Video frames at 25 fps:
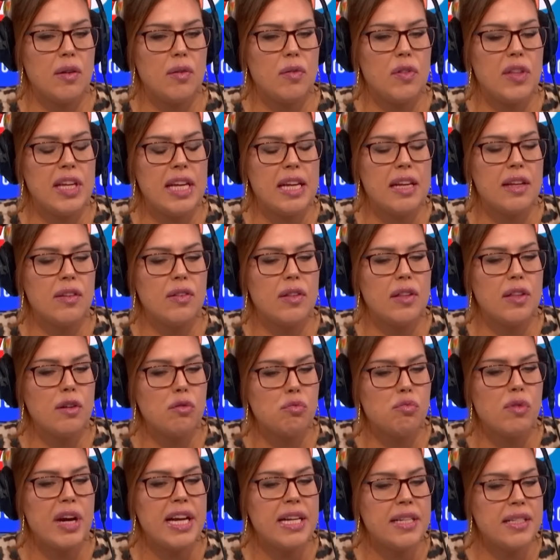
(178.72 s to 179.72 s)
the
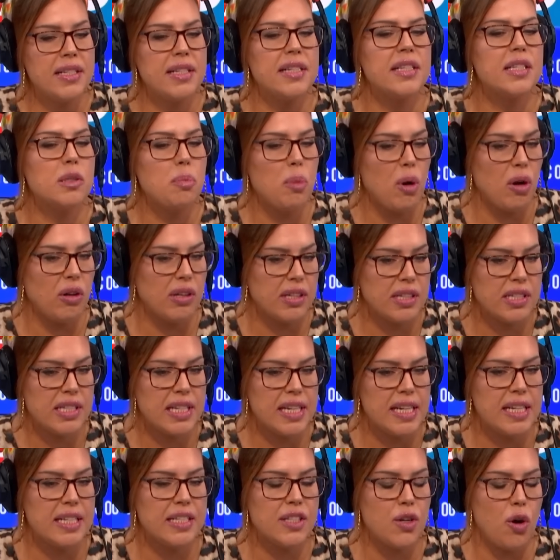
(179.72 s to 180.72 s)
racist
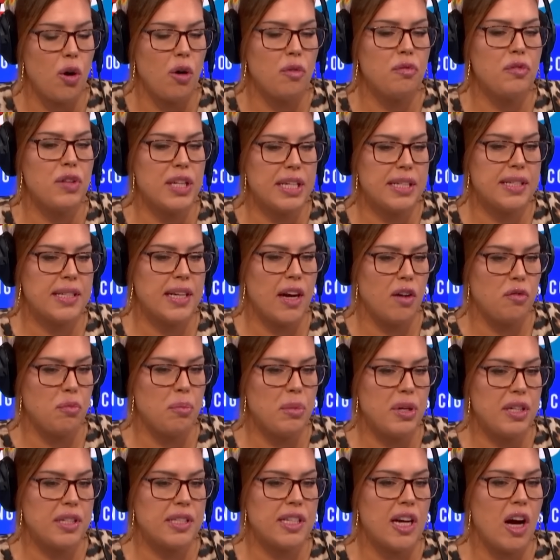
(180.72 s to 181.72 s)
policies of this
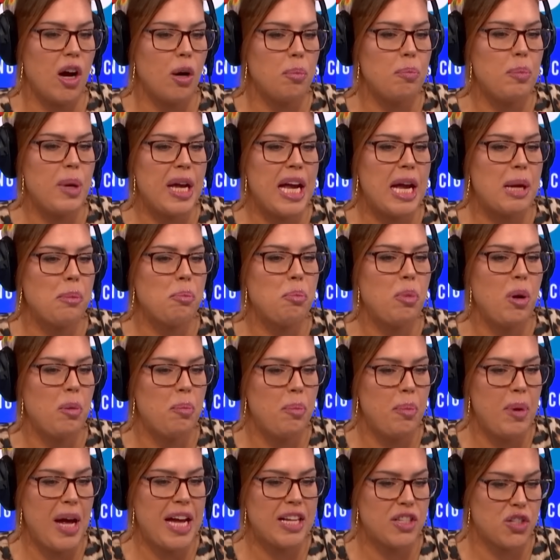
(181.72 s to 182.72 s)
government are being
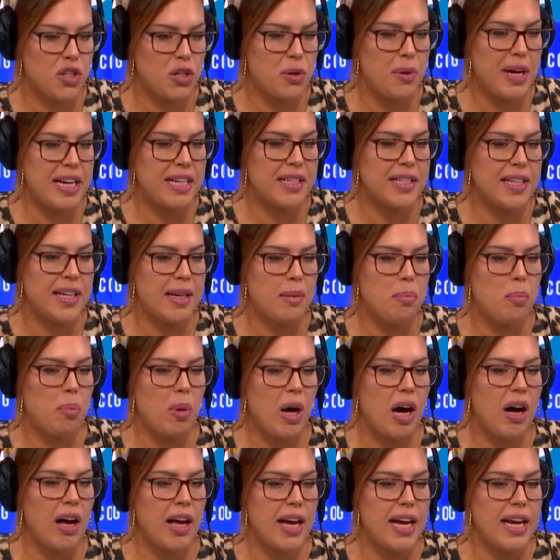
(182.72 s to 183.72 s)
perpetuated
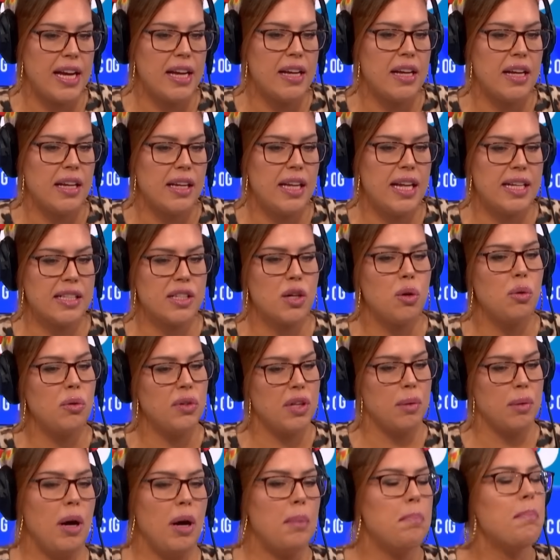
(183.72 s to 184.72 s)
by, let's
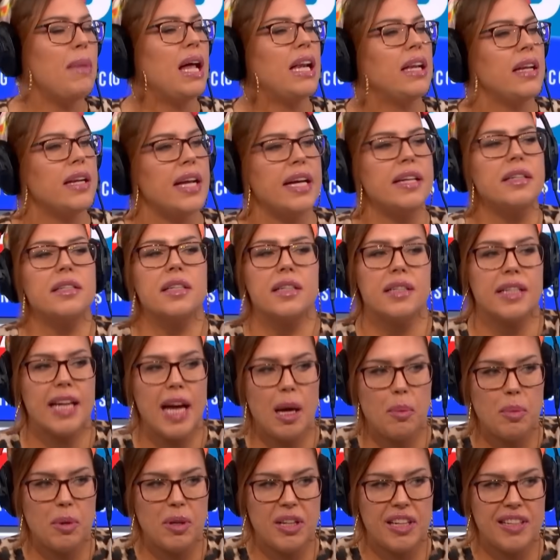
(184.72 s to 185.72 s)
call melanated
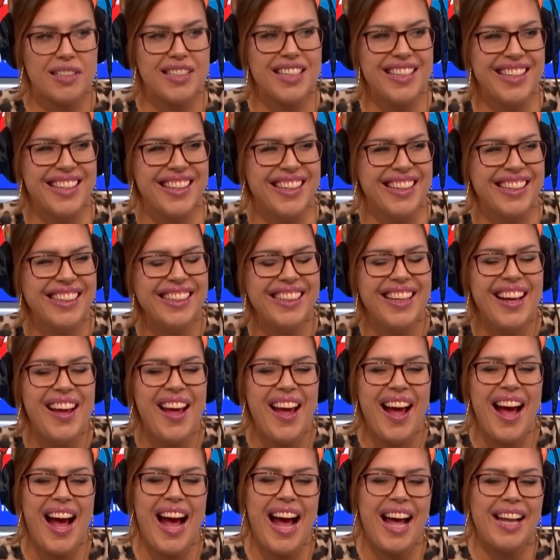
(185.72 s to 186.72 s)
cabinet.
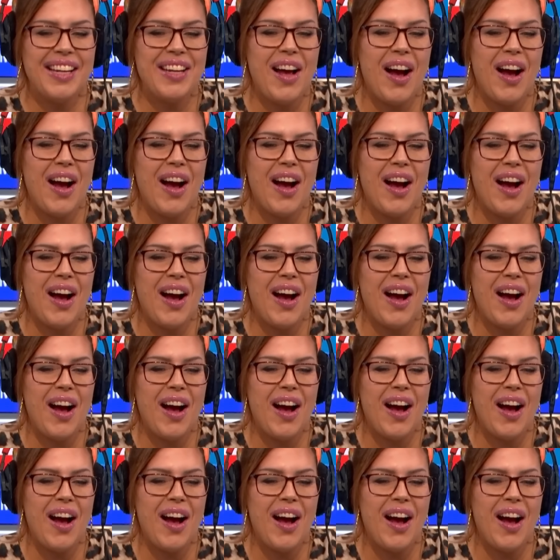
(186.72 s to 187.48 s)
and I remember